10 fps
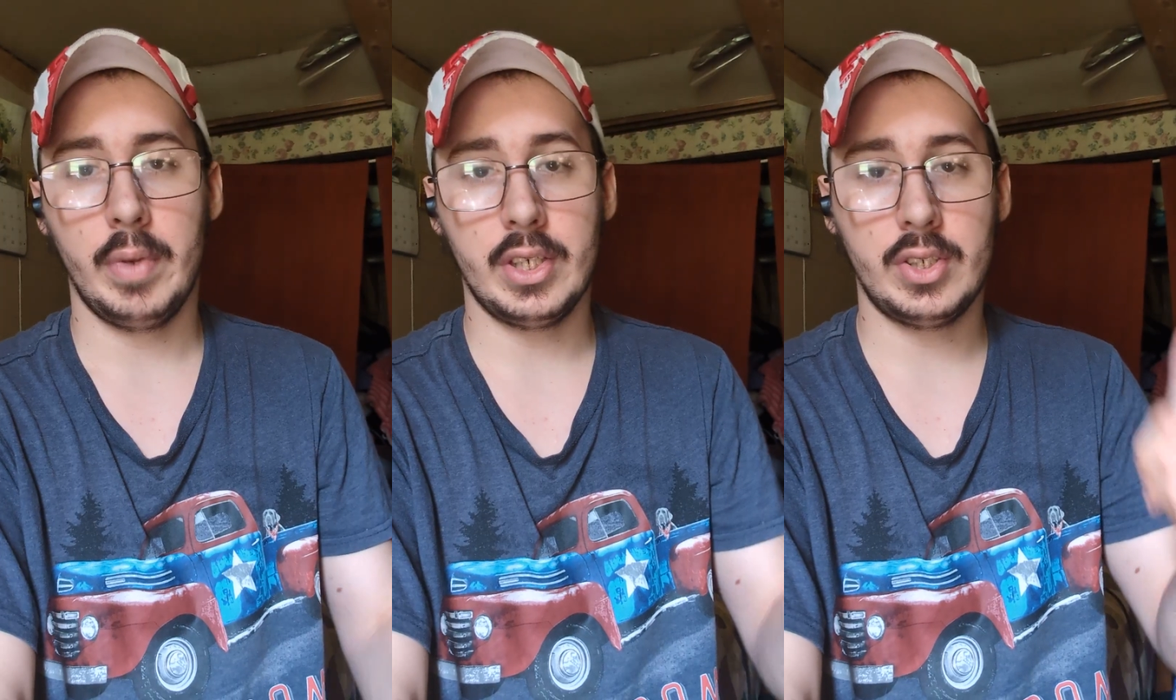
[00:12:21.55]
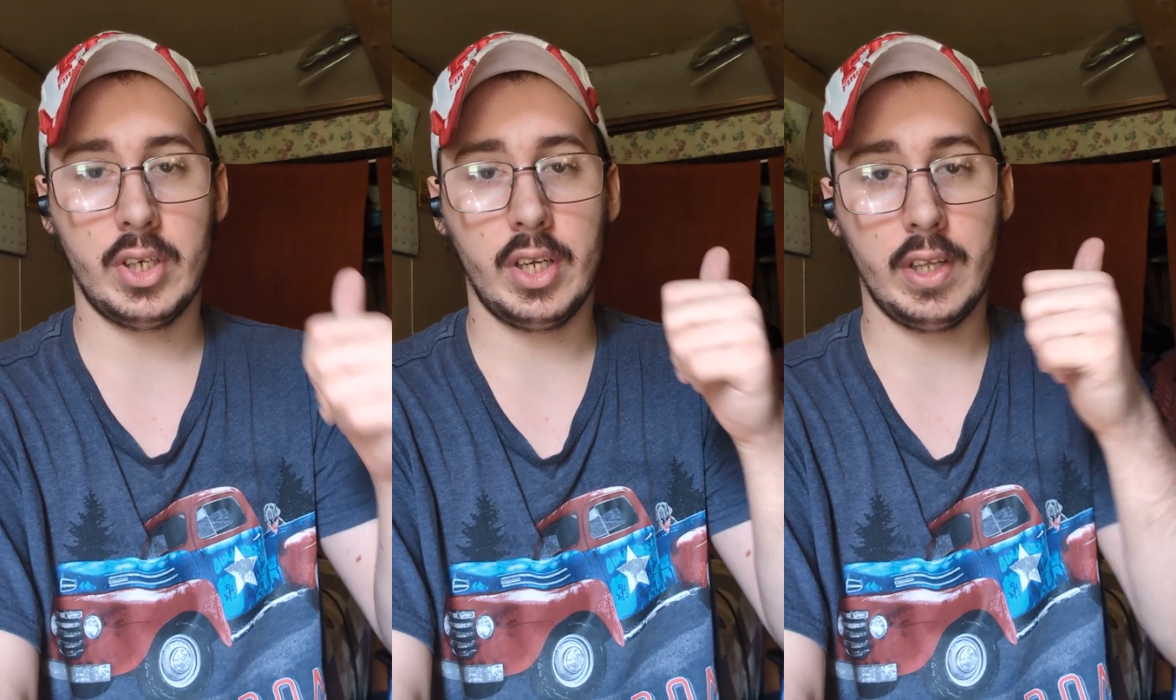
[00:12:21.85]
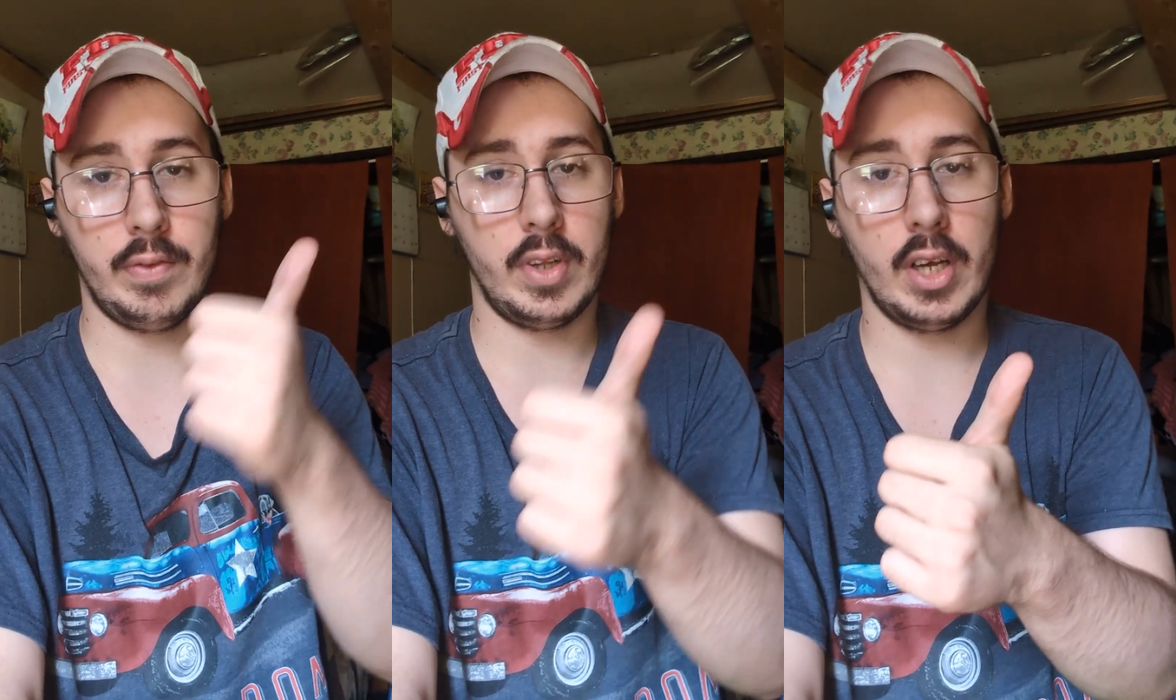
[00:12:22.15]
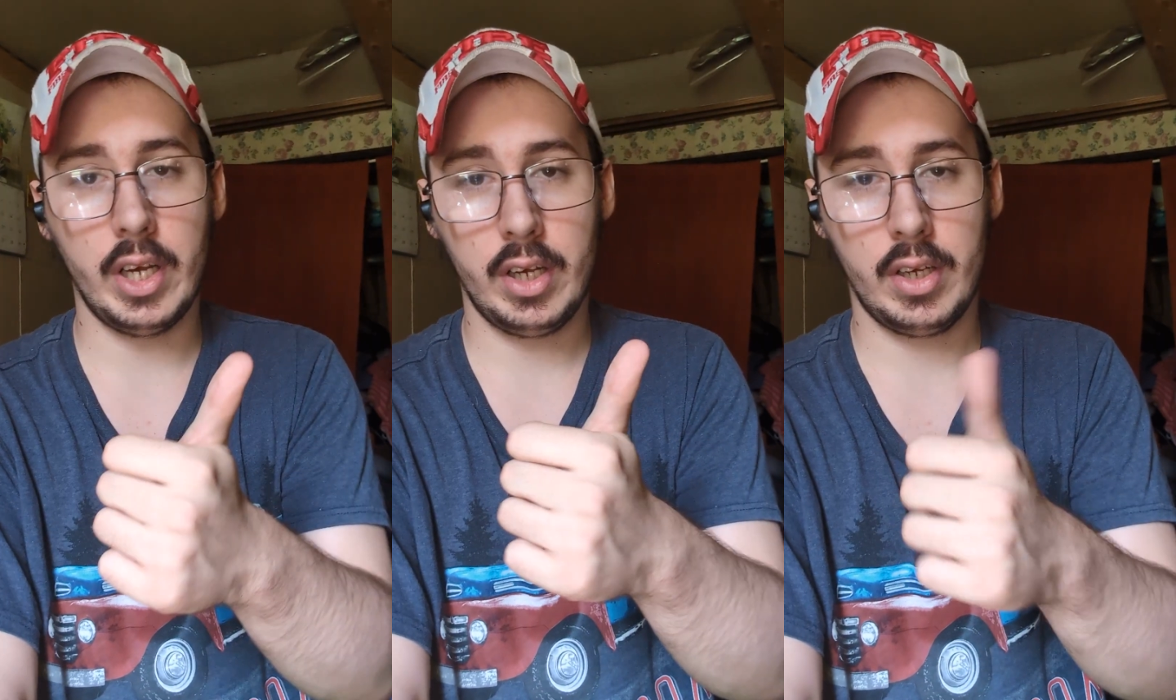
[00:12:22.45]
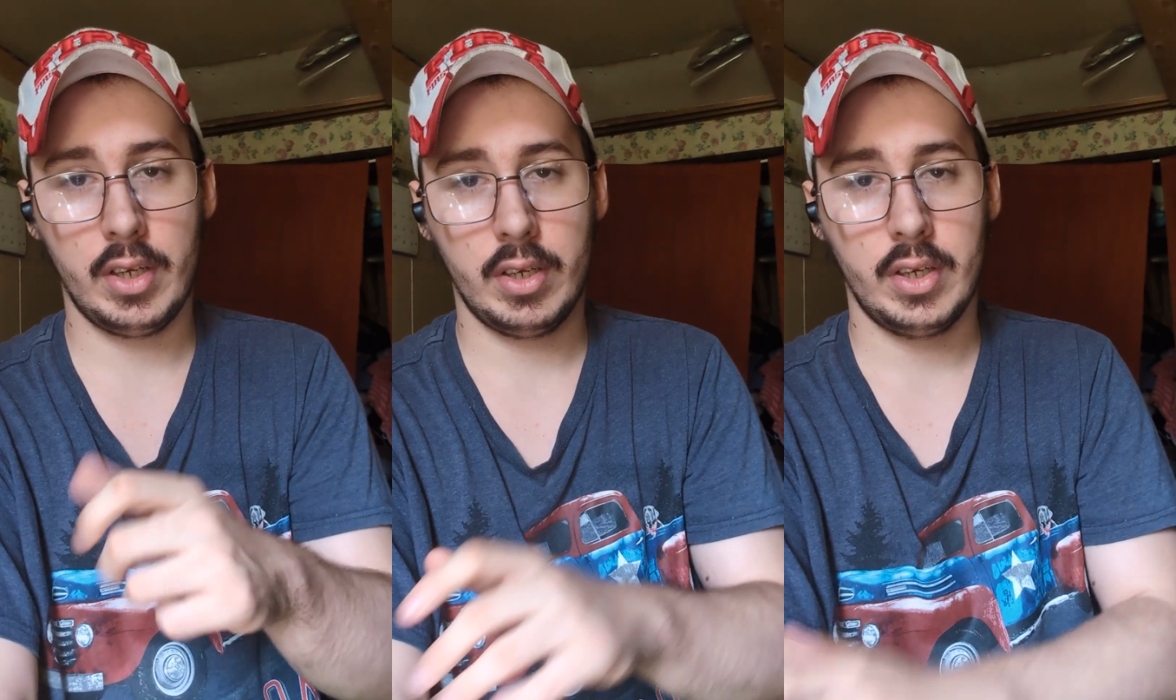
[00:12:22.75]
Make sure you leave a like,
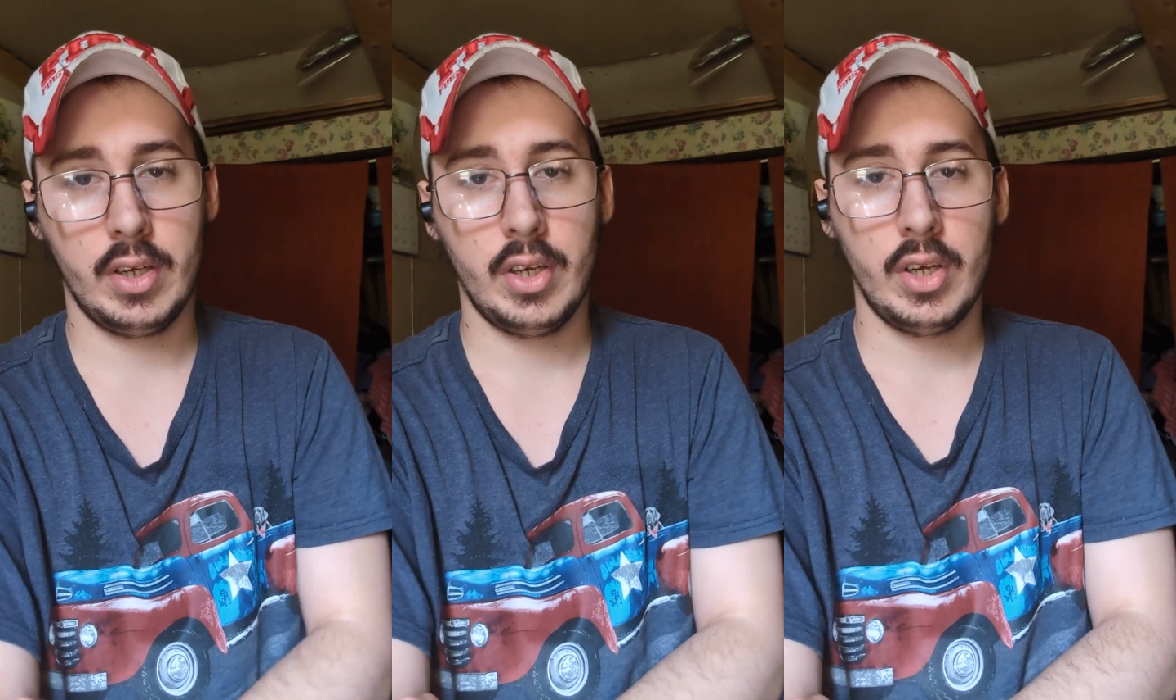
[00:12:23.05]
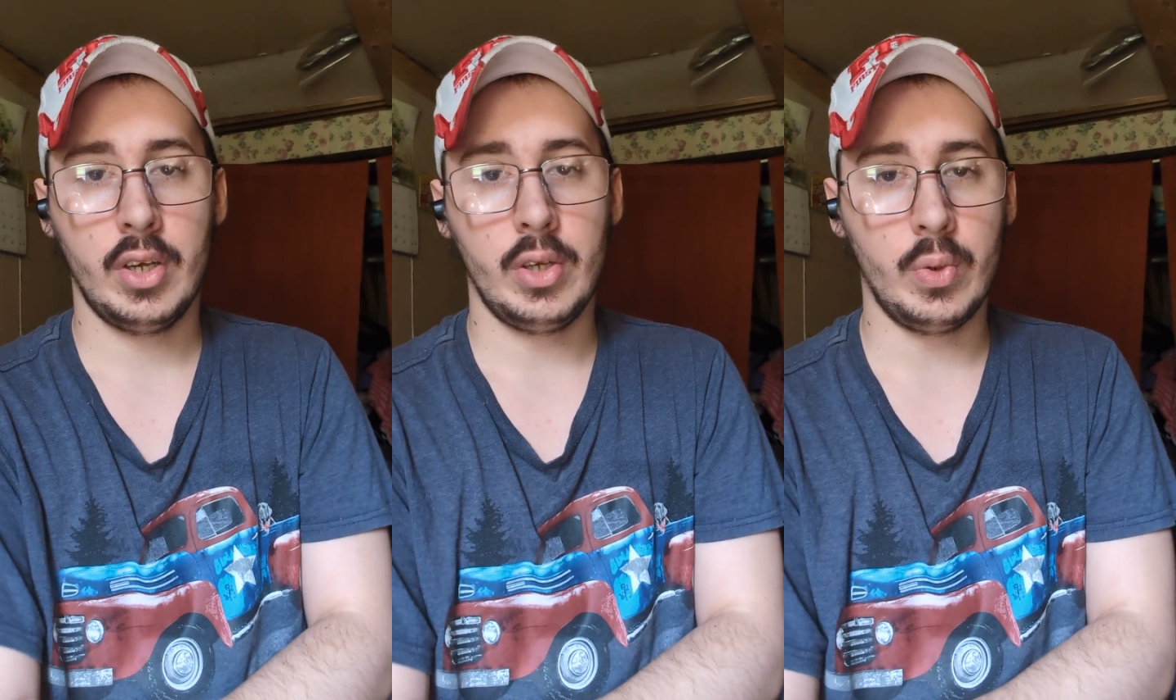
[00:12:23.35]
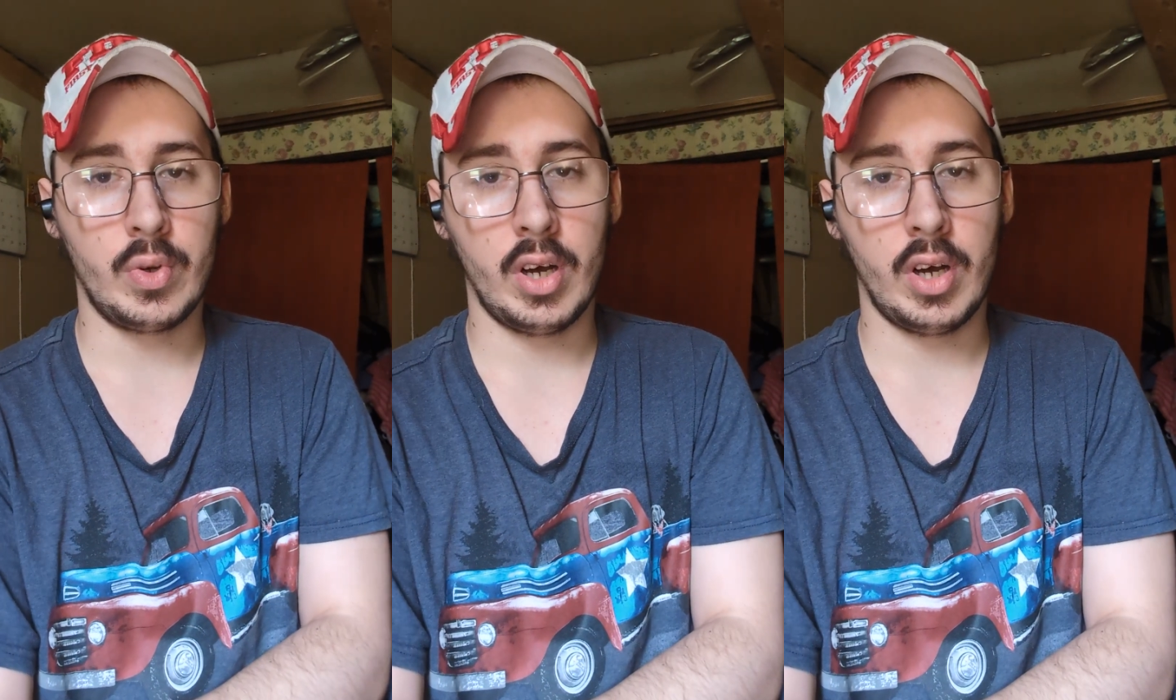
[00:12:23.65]
you